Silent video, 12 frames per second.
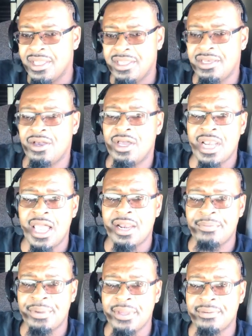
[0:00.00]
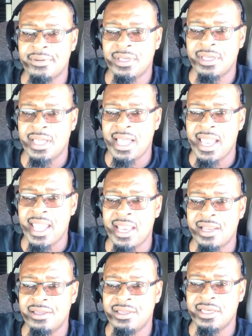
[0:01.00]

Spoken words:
You know, a lot of people. I had